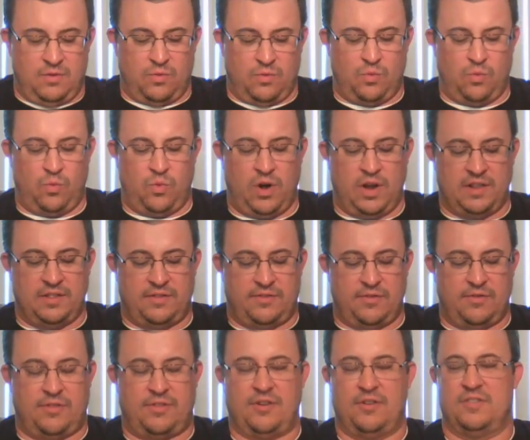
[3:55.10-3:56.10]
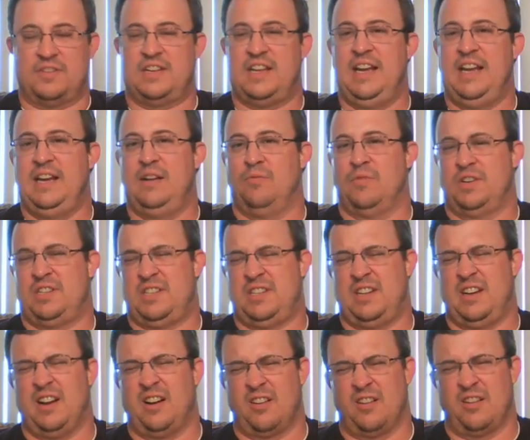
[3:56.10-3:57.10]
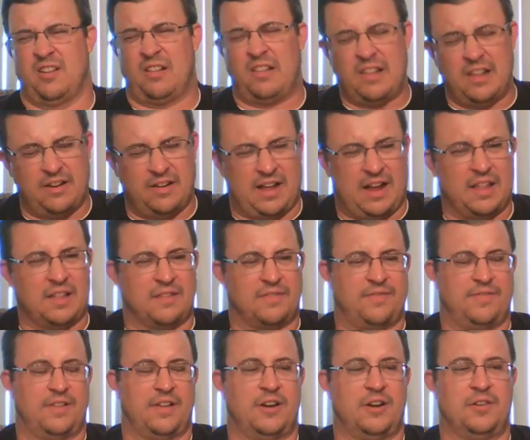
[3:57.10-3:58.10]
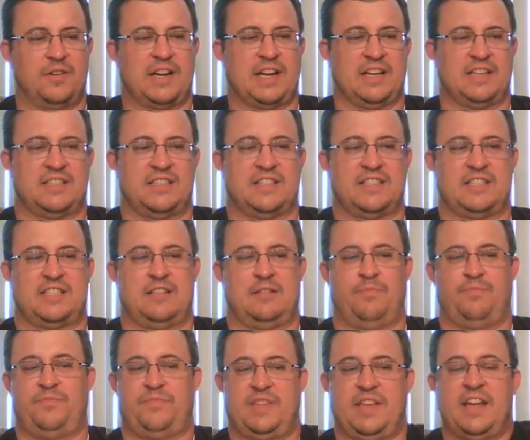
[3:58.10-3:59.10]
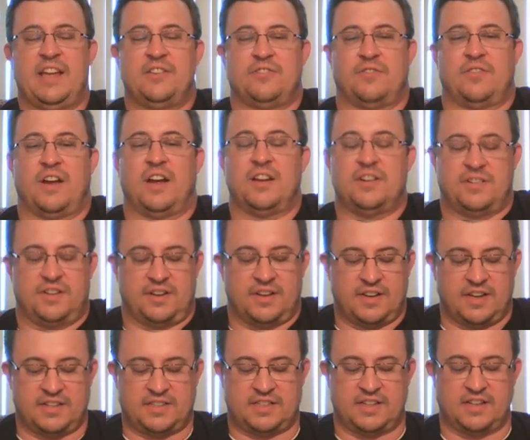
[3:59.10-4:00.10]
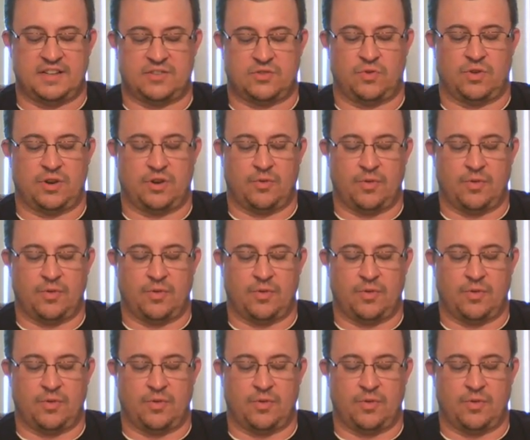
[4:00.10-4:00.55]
1 through 13, which are a little out of the flow because it's the introduction. It's the sort of